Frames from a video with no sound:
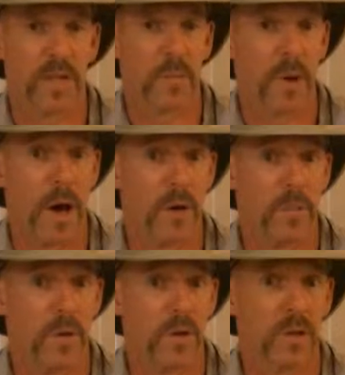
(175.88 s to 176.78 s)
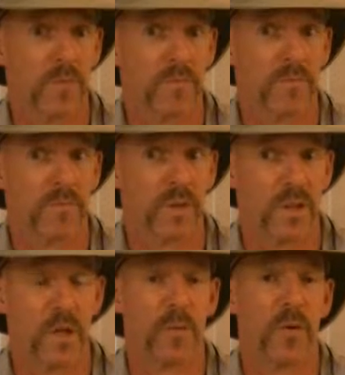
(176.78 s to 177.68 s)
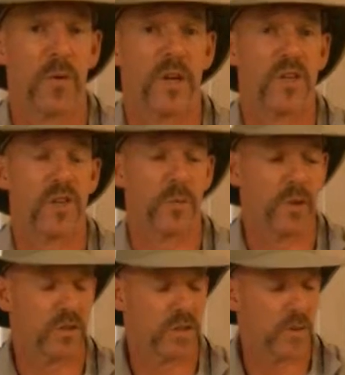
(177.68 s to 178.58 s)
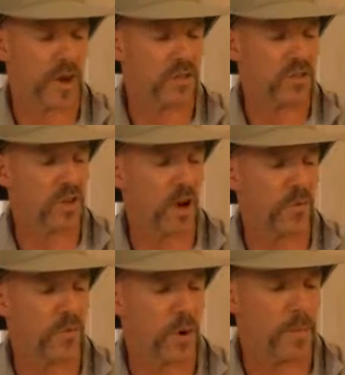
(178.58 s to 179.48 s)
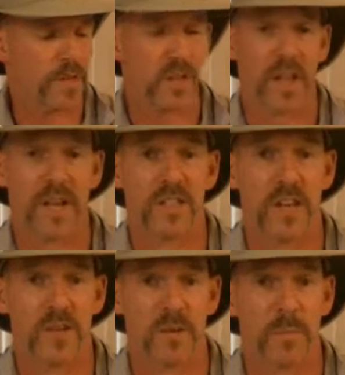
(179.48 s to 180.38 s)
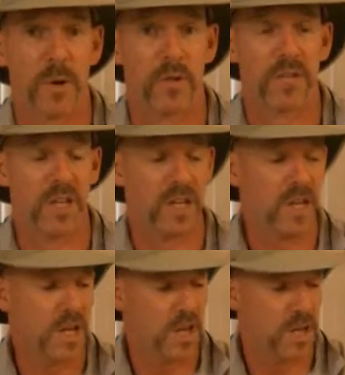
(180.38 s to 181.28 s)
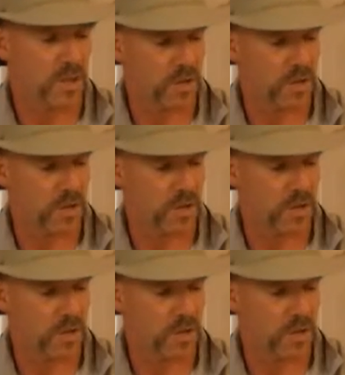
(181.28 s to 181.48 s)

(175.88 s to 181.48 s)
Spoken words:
the powdered milk a little bit richer than what the directions call for because I like the extra protein. You